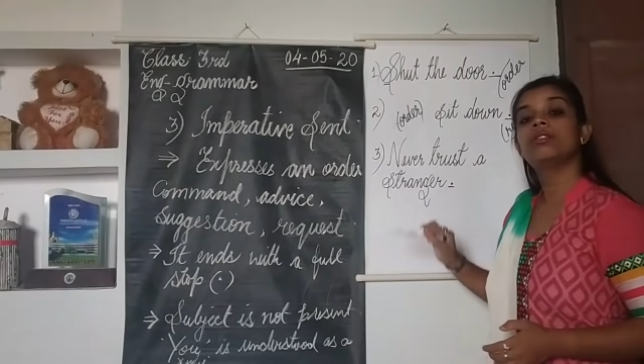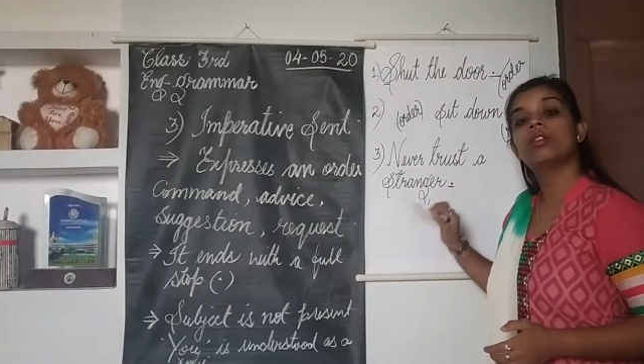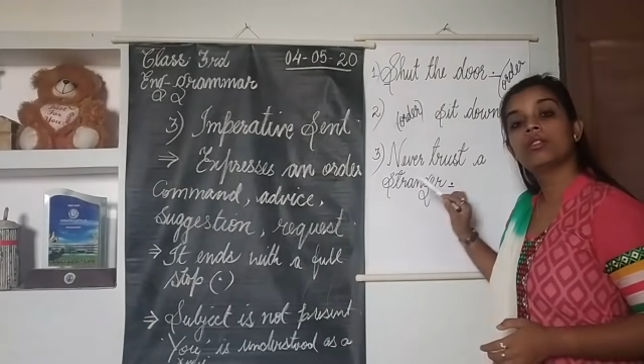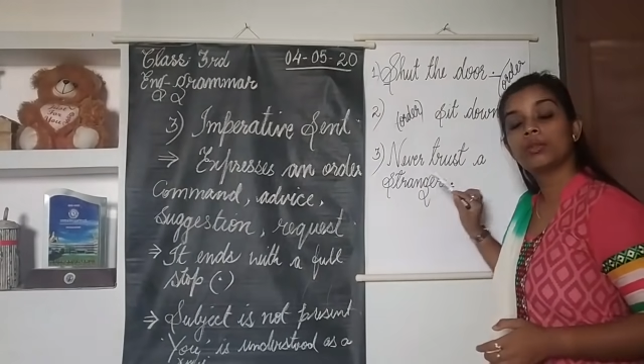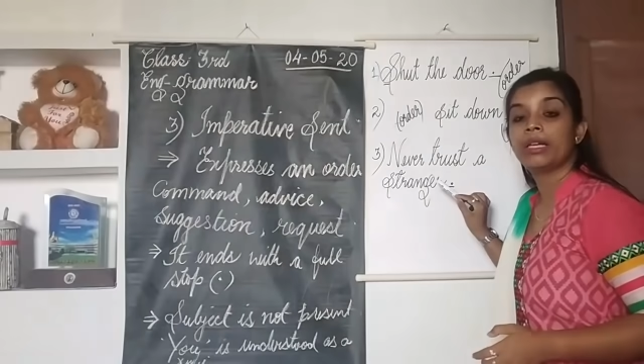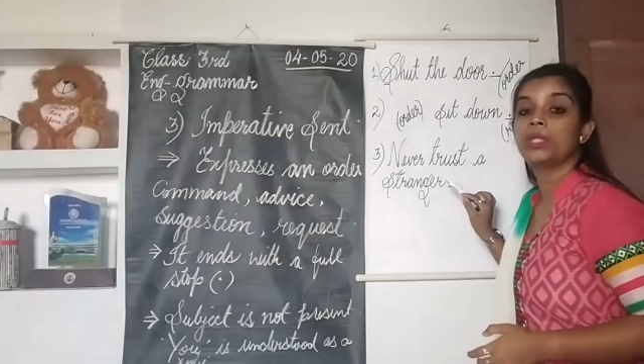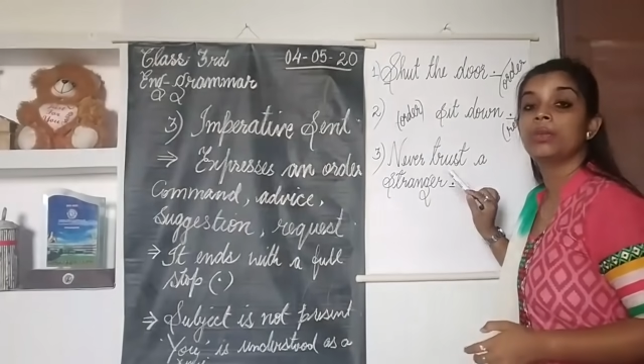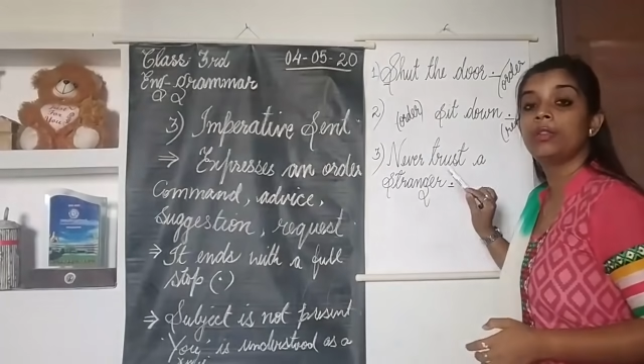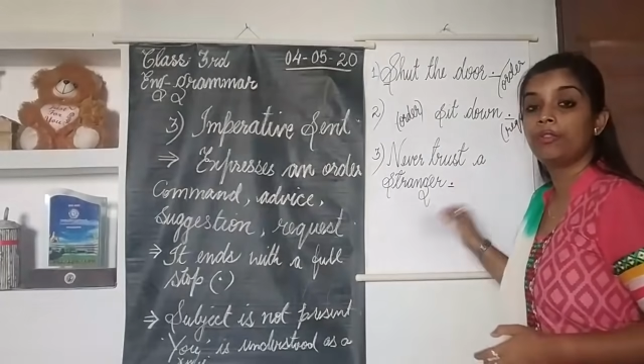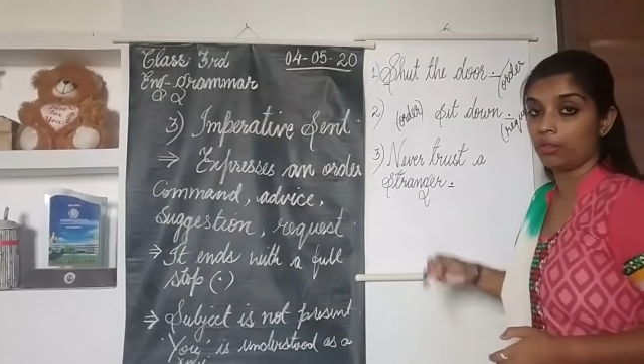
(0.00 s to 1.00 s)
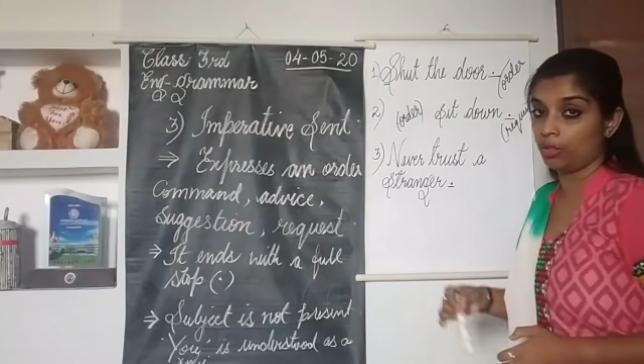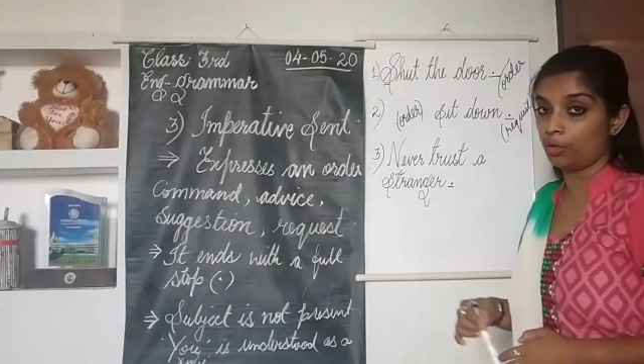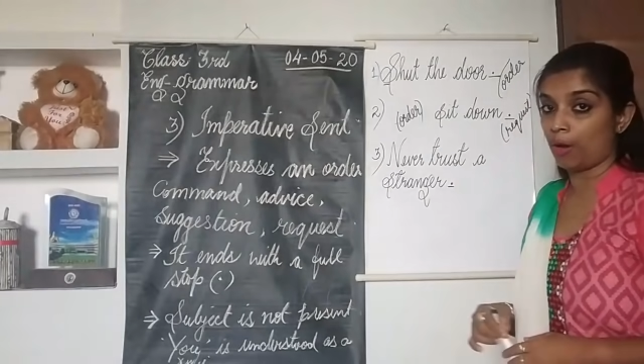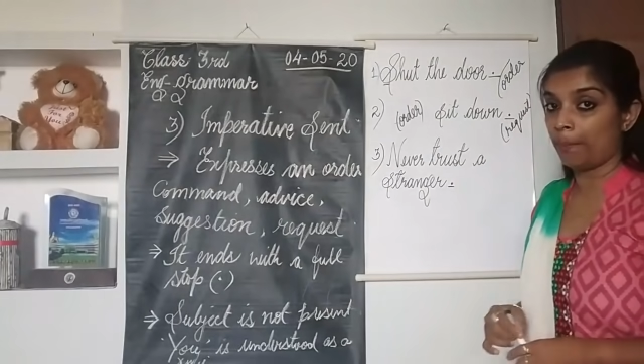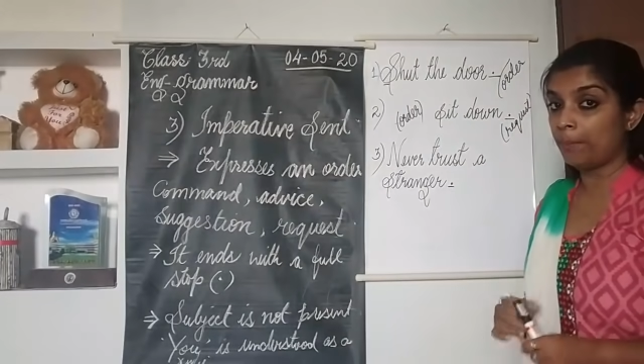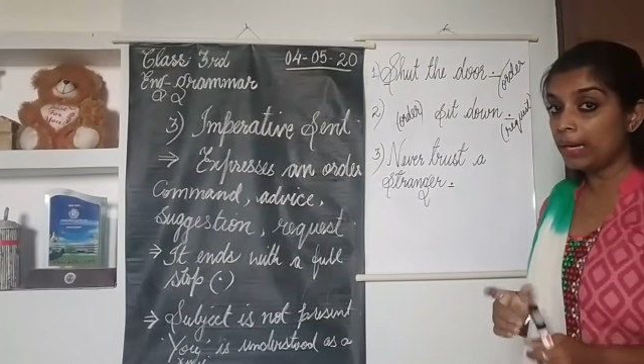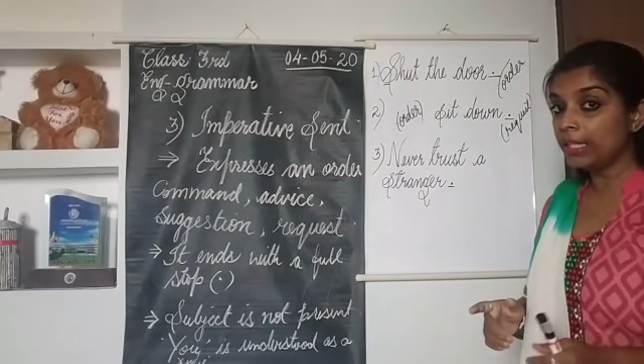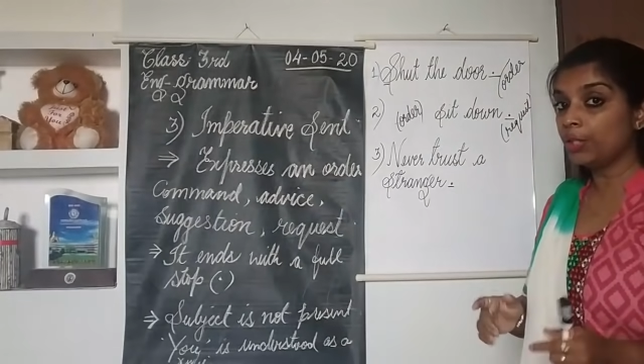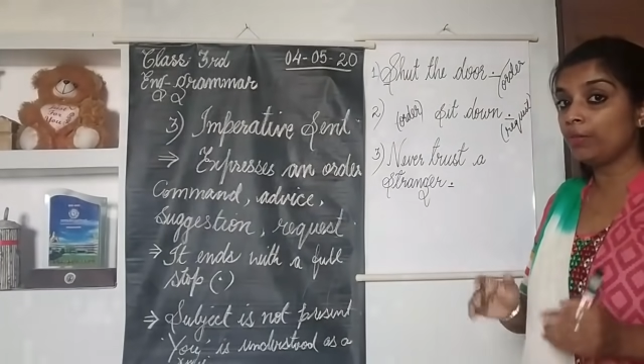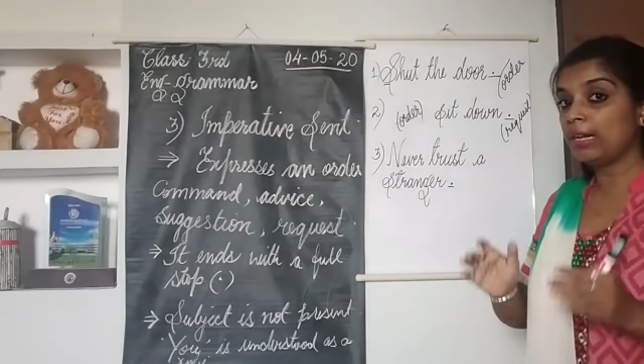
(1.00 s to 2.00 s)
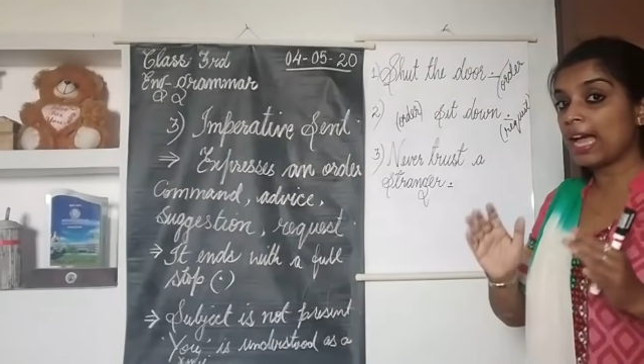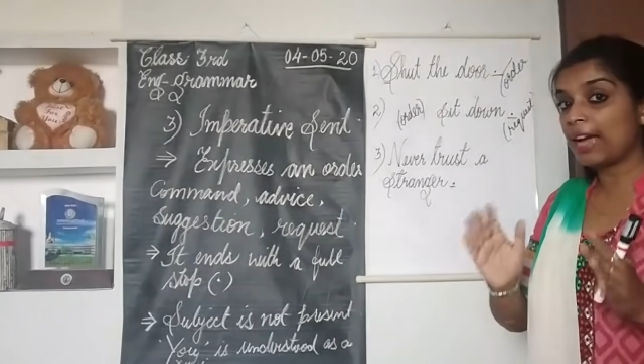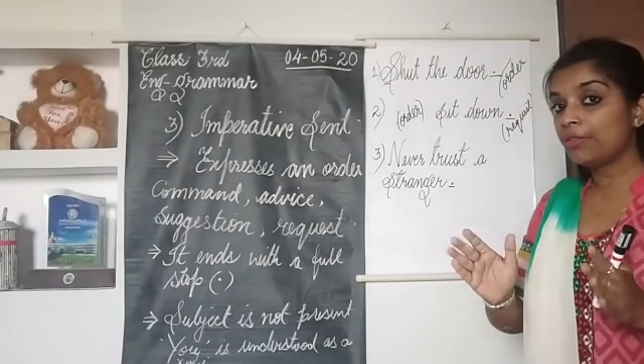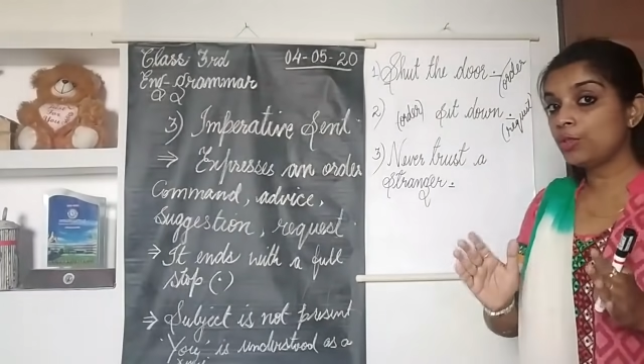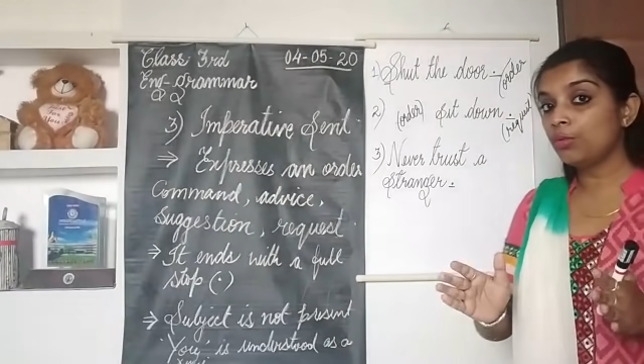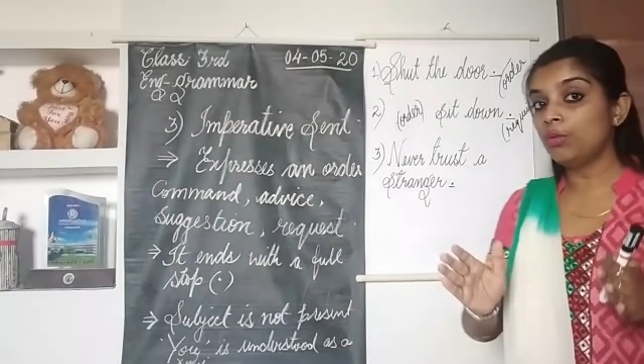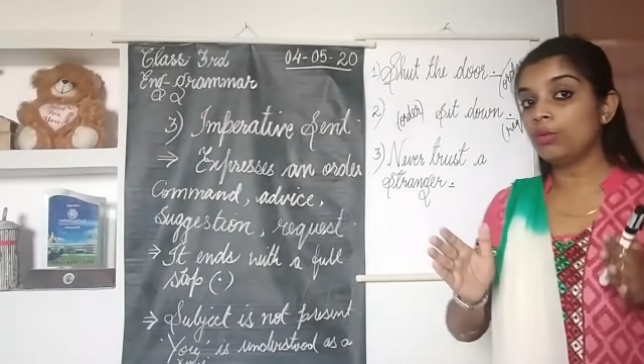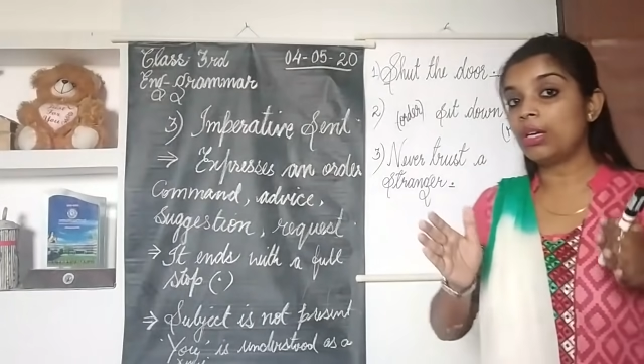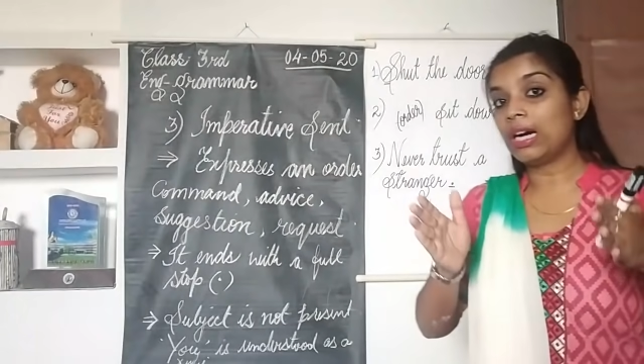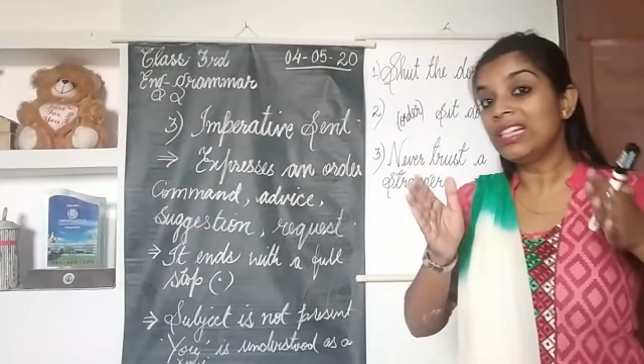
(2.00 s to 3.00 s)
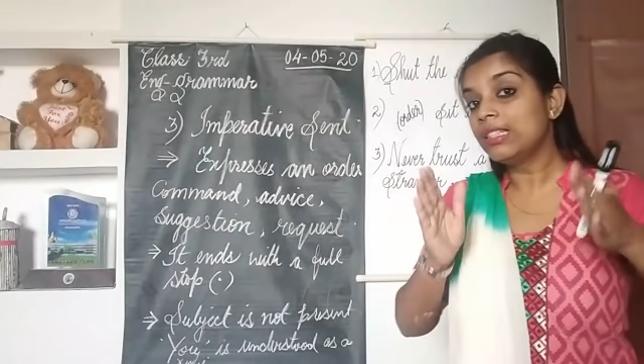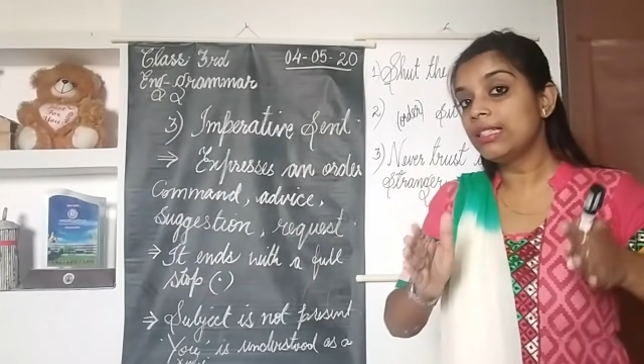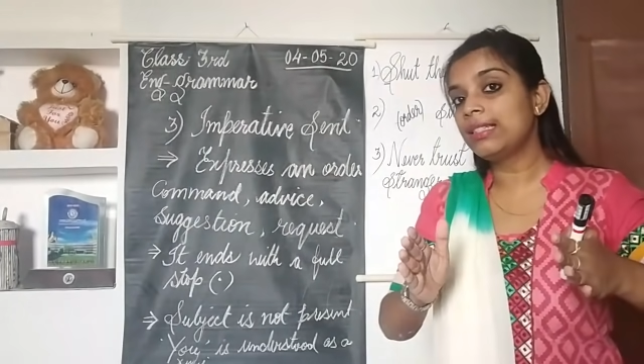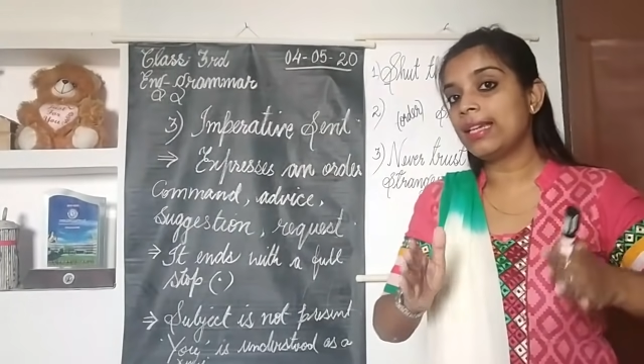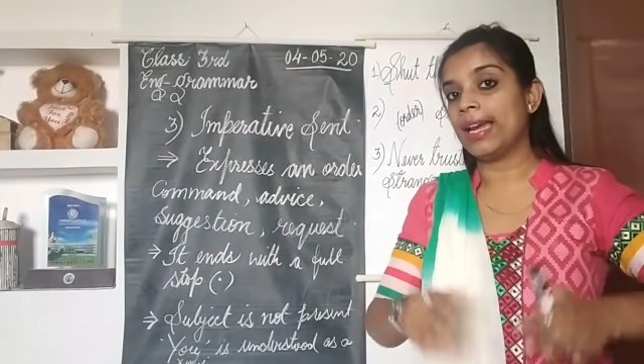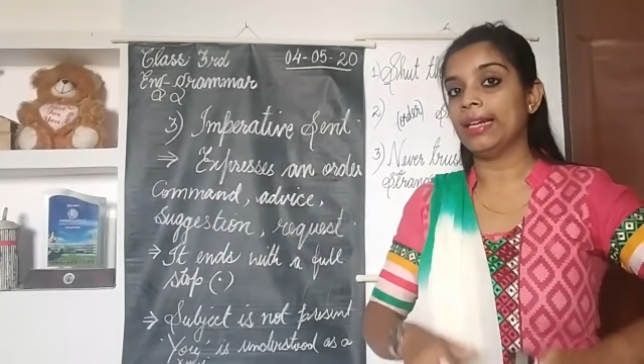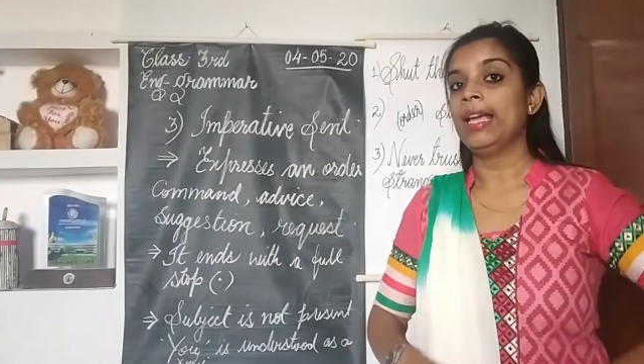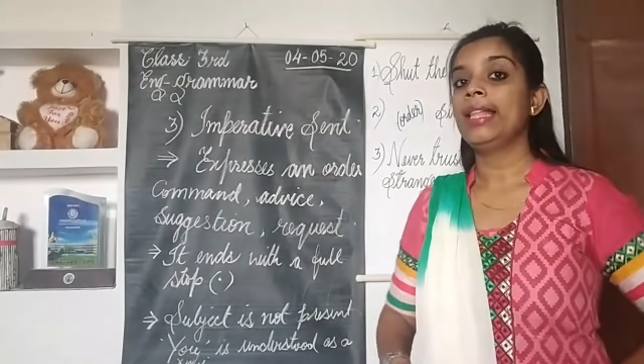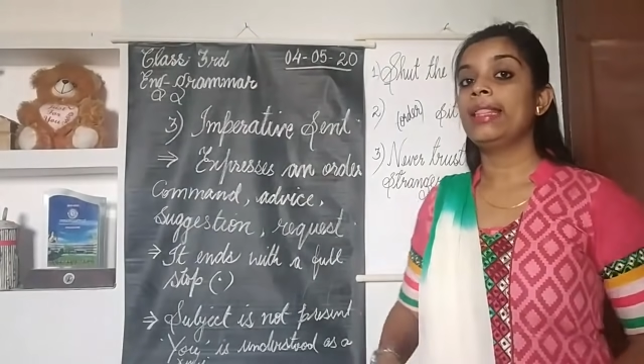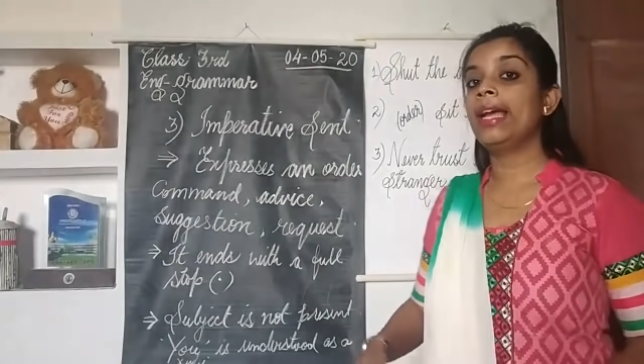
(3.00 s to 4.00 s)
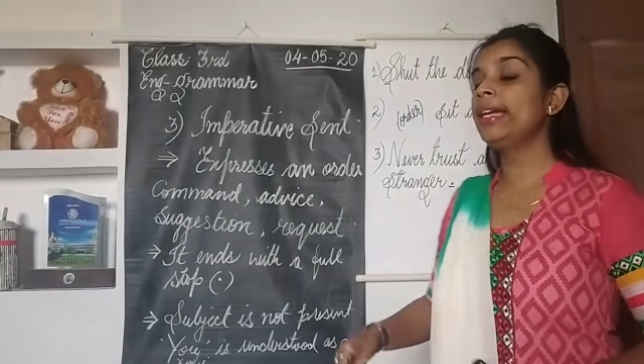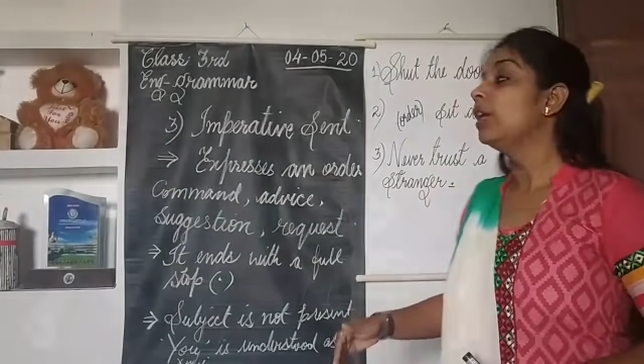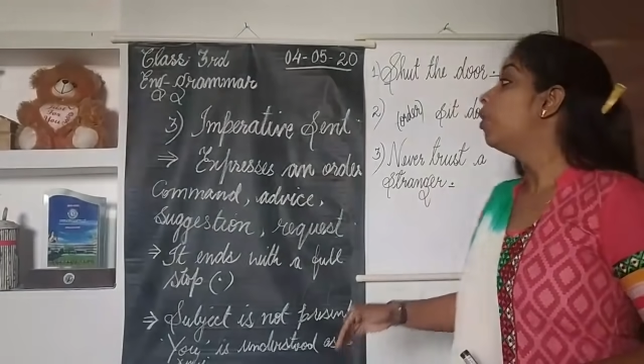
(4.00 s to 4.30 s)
also ends with full stop. But you will have to understand that